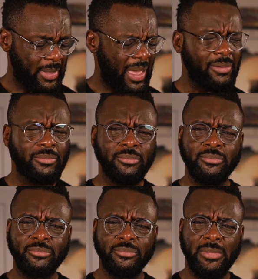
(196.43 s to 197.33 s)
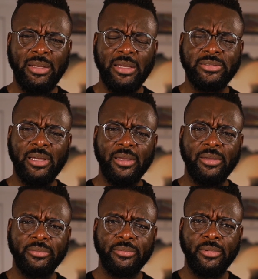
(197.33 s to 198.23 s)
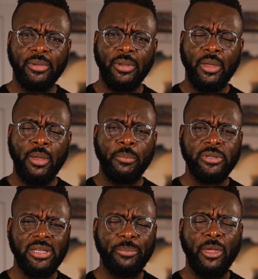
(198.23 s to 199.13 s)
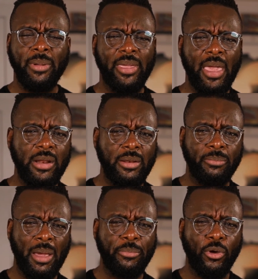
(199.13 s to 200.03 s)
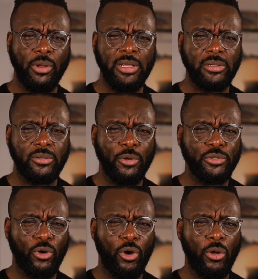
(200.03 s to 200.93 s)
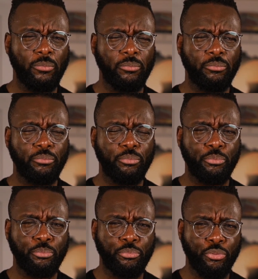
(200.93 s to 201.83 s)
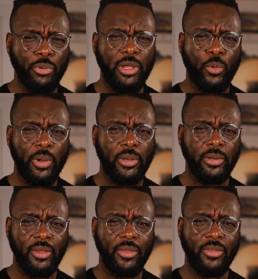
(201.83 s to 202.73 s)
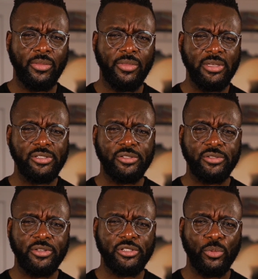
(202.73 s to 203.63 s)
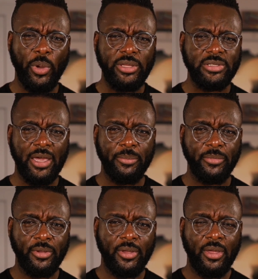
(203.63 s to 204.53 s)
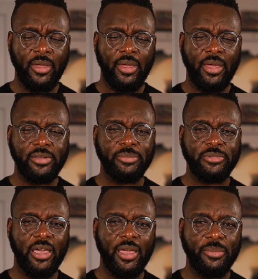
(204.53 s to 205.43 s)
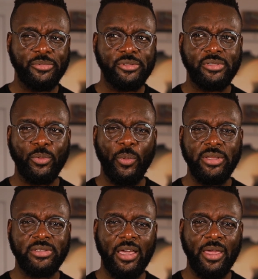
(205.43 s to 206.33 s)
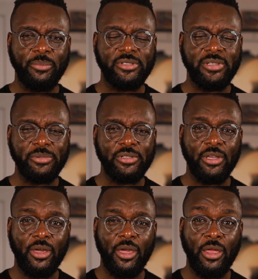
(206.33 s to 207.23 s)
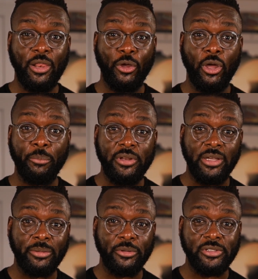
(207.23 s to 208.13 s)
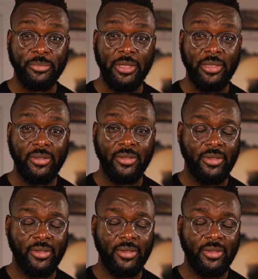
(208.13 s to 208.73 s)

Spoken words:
Yeah, it does suck. Because I could pick up my Canon and pop it on, it turns on pretty quickly. There's a wait time. And sometimes the wait time seems a little unpredictable to me.